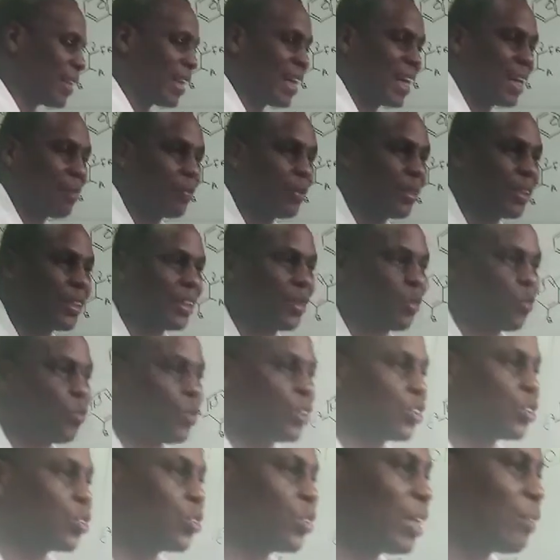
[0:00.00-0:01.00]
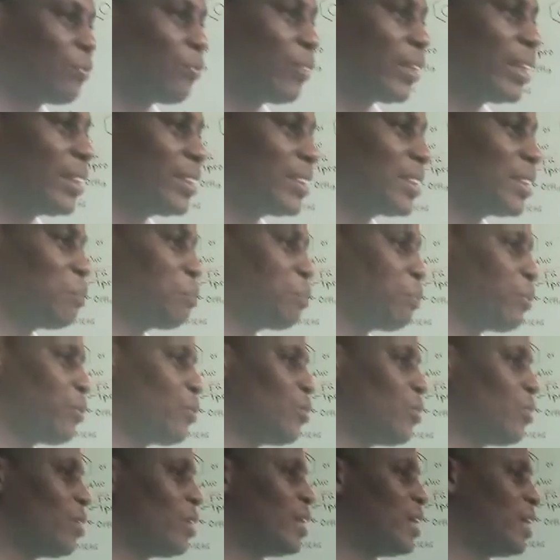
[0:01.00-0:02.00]
the Hammett equation, a very
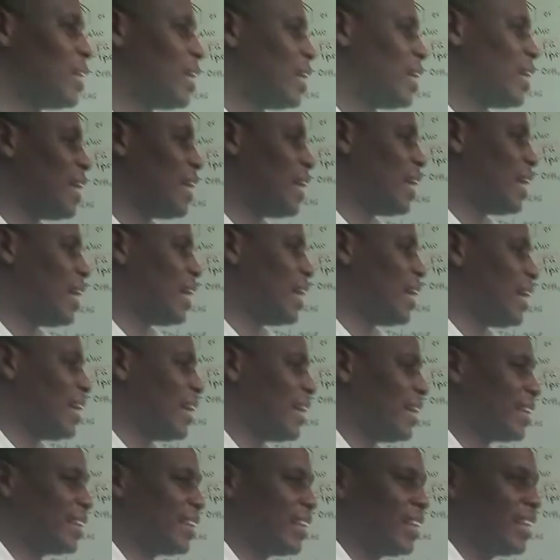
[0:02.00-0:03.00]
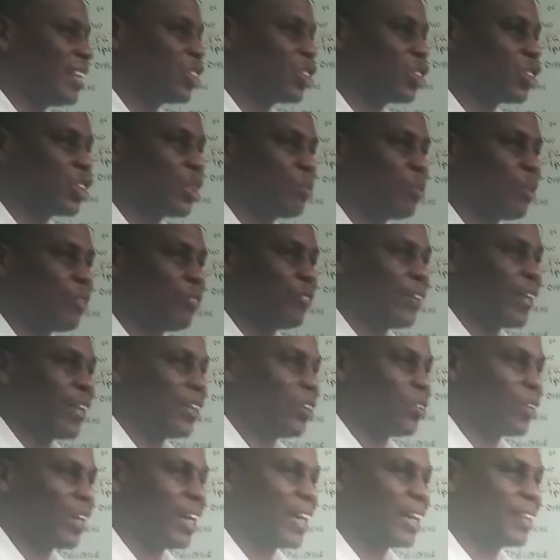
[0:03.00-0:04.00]
simple relationship of a
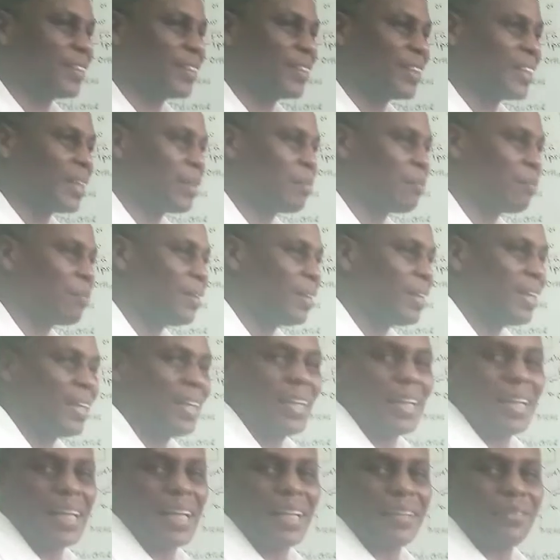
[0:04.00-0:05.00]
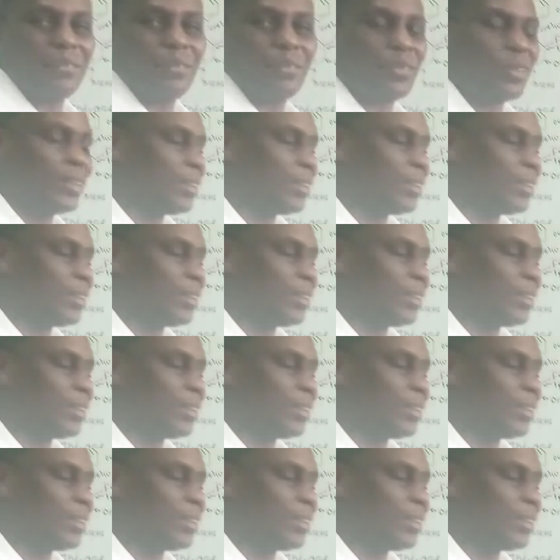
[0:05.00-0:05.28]
logarithm, and it